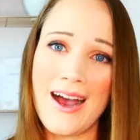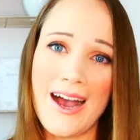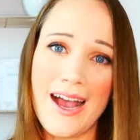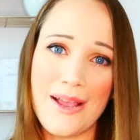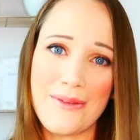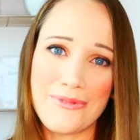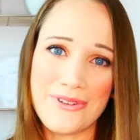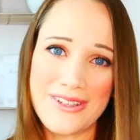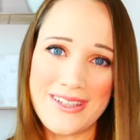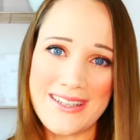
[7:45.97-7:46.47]

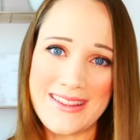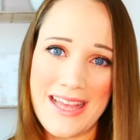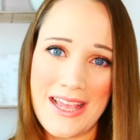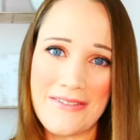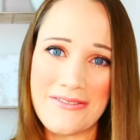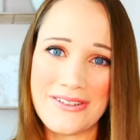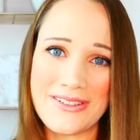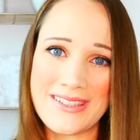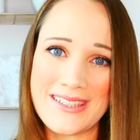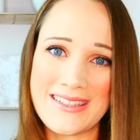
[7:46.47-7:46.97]
I'm really
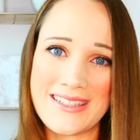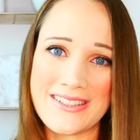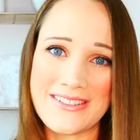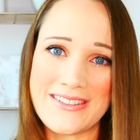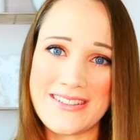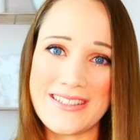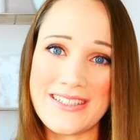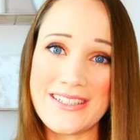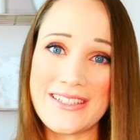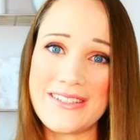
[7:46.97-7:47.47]
thankful that they're
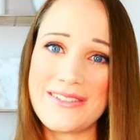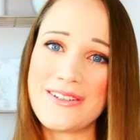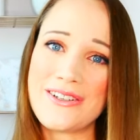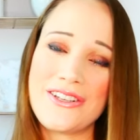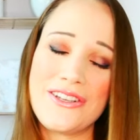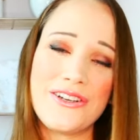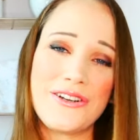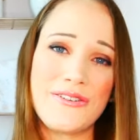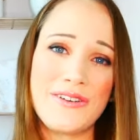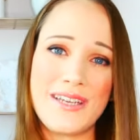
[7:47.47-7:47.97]
still,
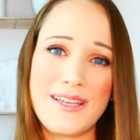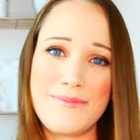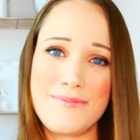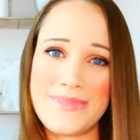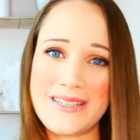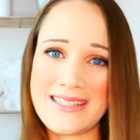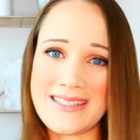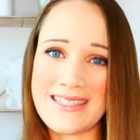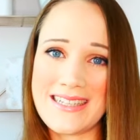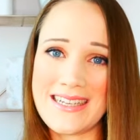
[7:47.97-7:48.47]
you know, in
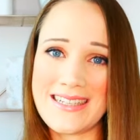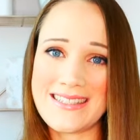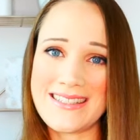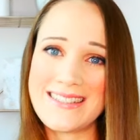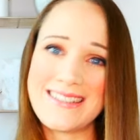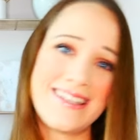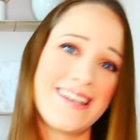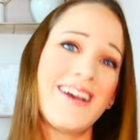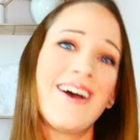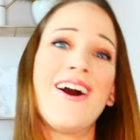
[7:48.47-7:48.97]

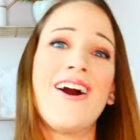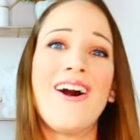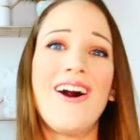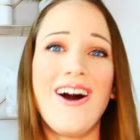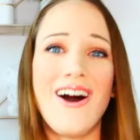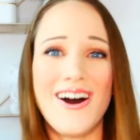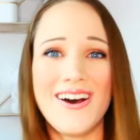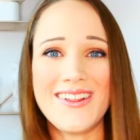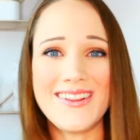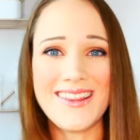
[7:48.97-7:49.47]
business
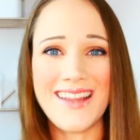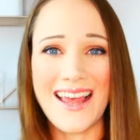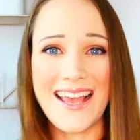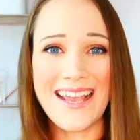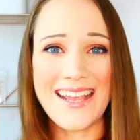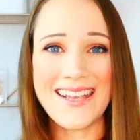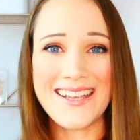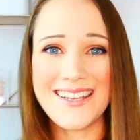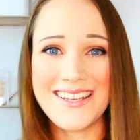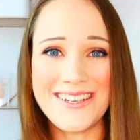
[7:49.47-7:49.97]
on
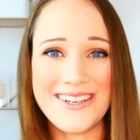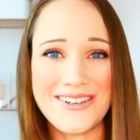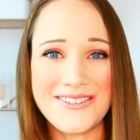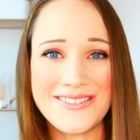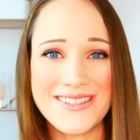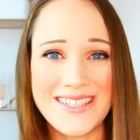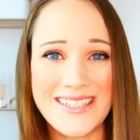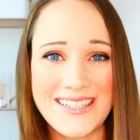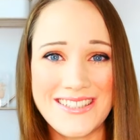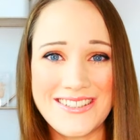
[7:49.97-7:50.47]
like, you
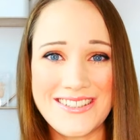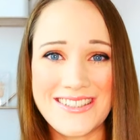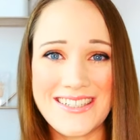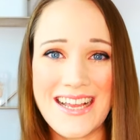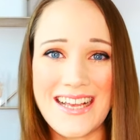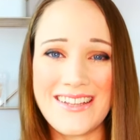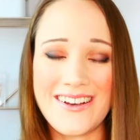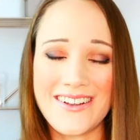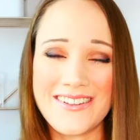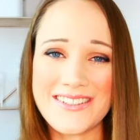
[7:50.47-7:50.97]
know, the
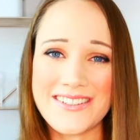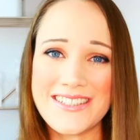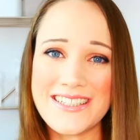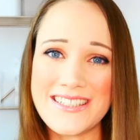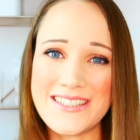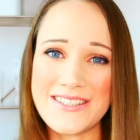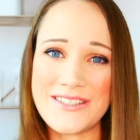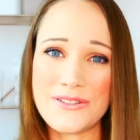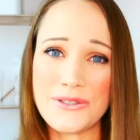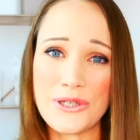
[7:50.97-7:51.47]
internet, on their
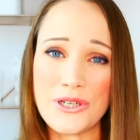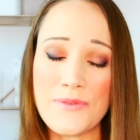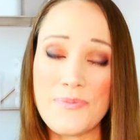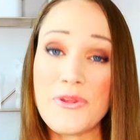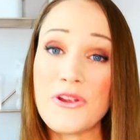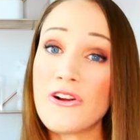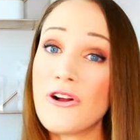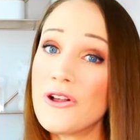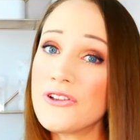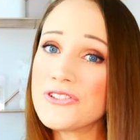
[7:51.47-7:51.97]
e-store.
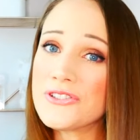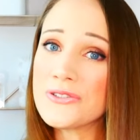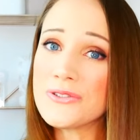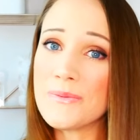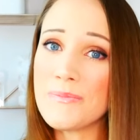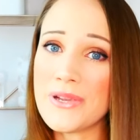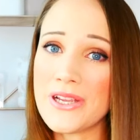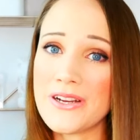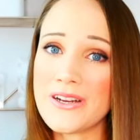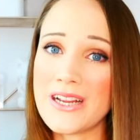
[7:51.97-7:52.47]
They're also
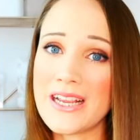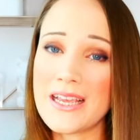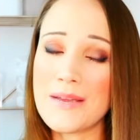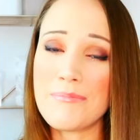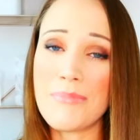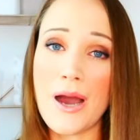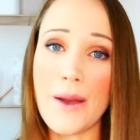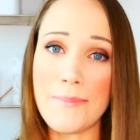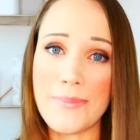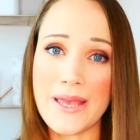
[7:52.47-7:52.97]
appearing
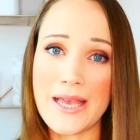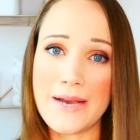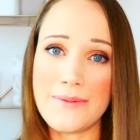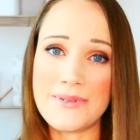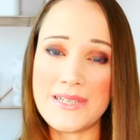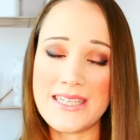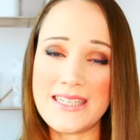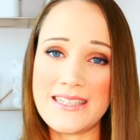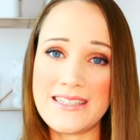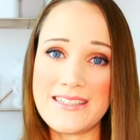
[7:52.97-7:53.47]
and popping up
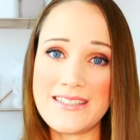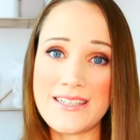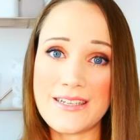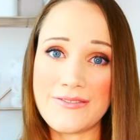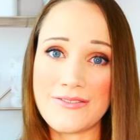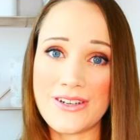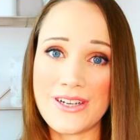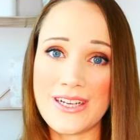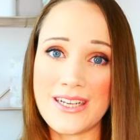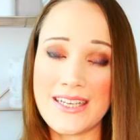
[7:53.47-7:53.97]
in
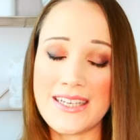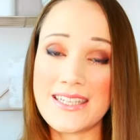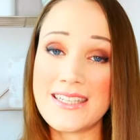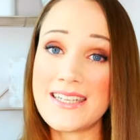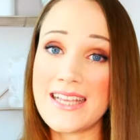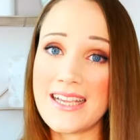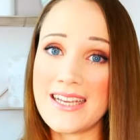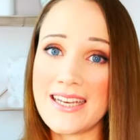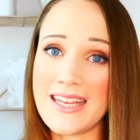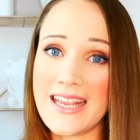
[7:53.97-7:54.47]
different
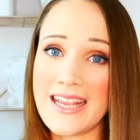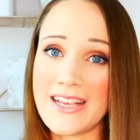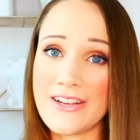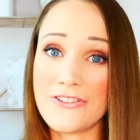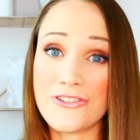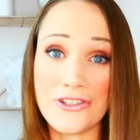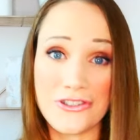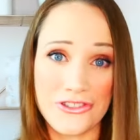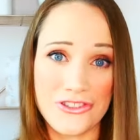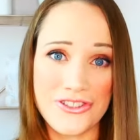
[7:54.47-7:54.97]
Canadian
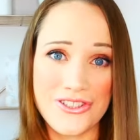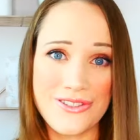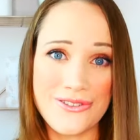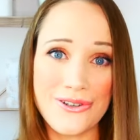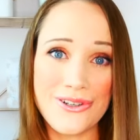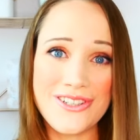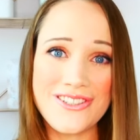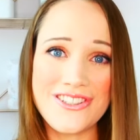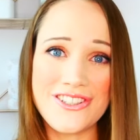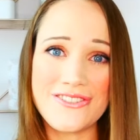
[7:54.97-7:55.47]
grocery
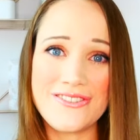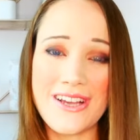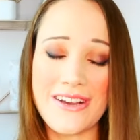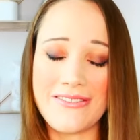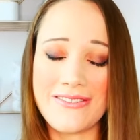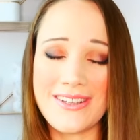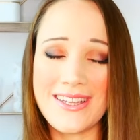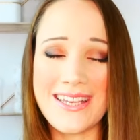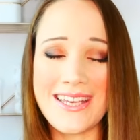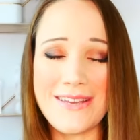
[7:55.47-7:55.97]
stores. So
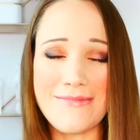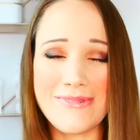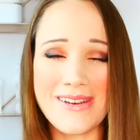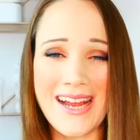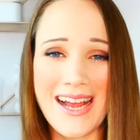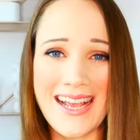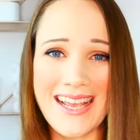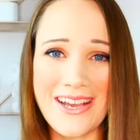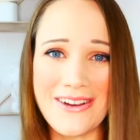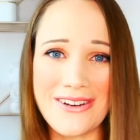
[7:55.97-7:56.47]
definitely keep an
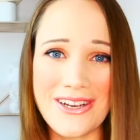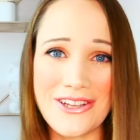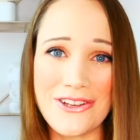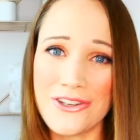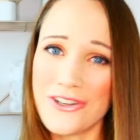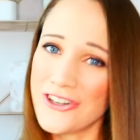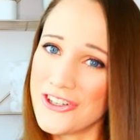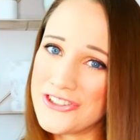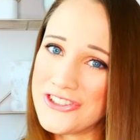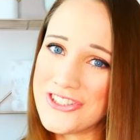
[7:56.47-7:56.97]
eye out at
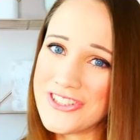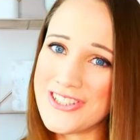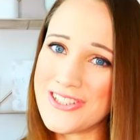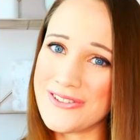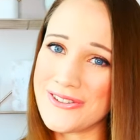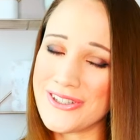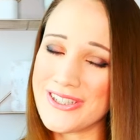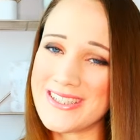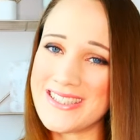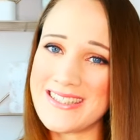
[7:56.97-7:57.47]
your grocery
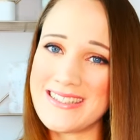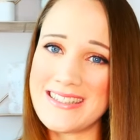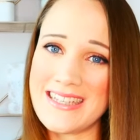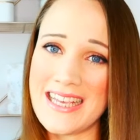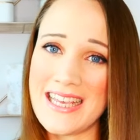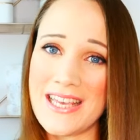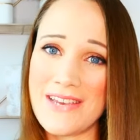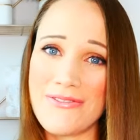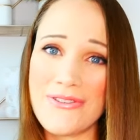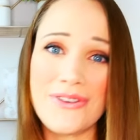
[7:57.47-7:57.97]
store to
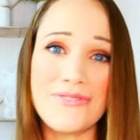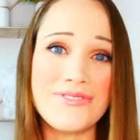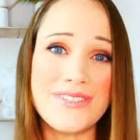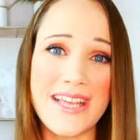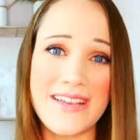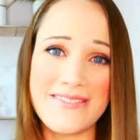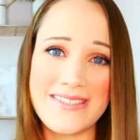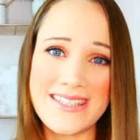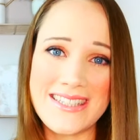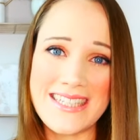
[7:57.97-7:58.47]
see if you have
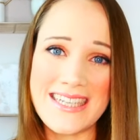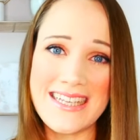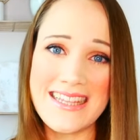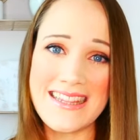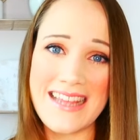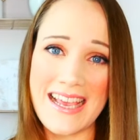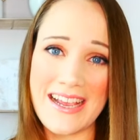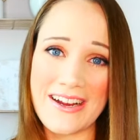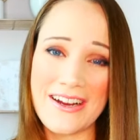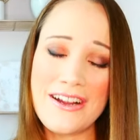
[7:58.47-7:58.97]
DAVIDsTEA
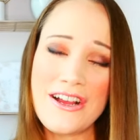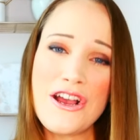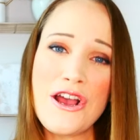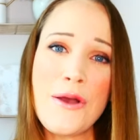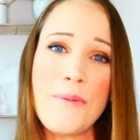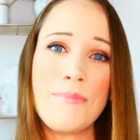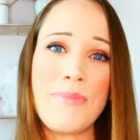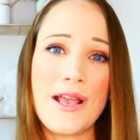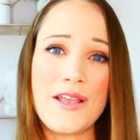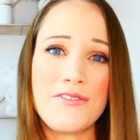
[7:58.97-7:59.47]
there.
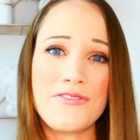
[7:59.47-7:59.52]
My